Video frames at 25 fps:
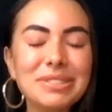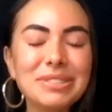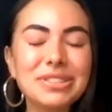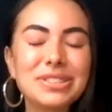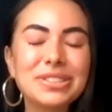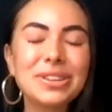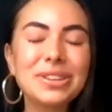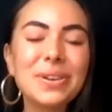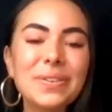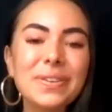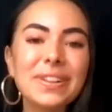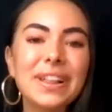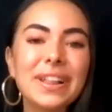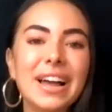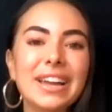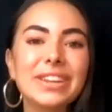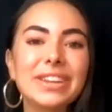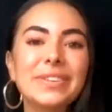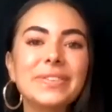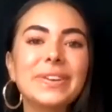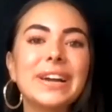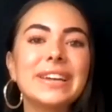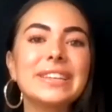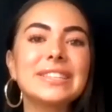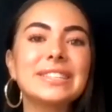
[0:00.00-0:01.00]
so glad
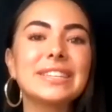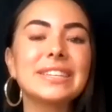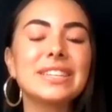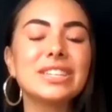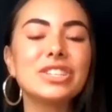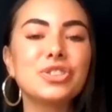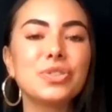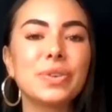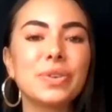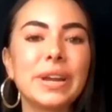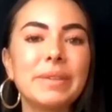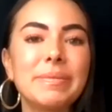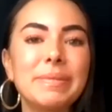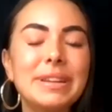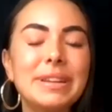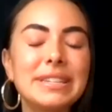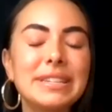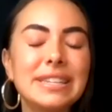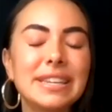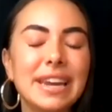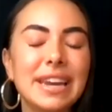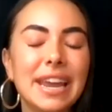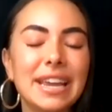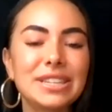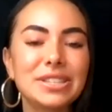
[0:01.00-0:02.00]
you guys could join me
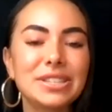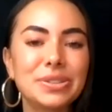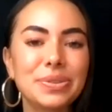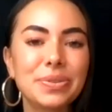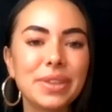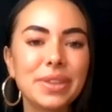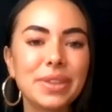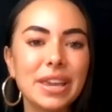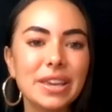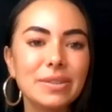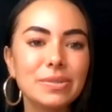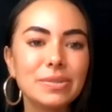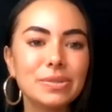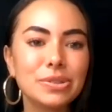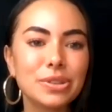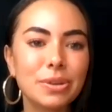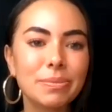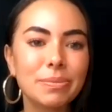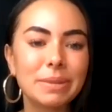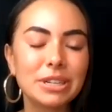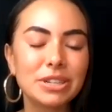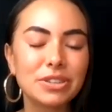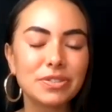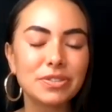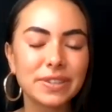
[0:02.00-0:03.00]
today. So thank you so
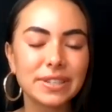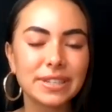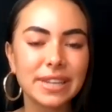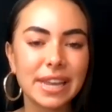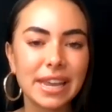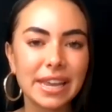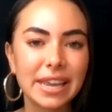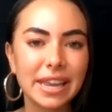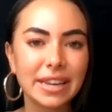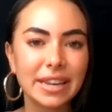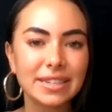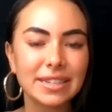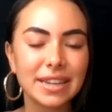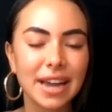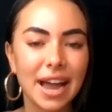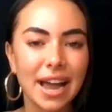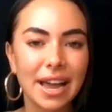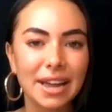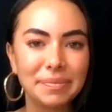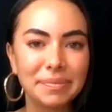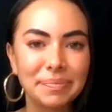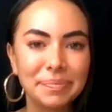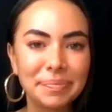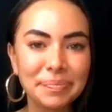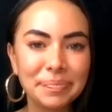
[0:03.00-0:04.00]
much for taking
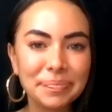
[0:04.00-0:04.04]
time.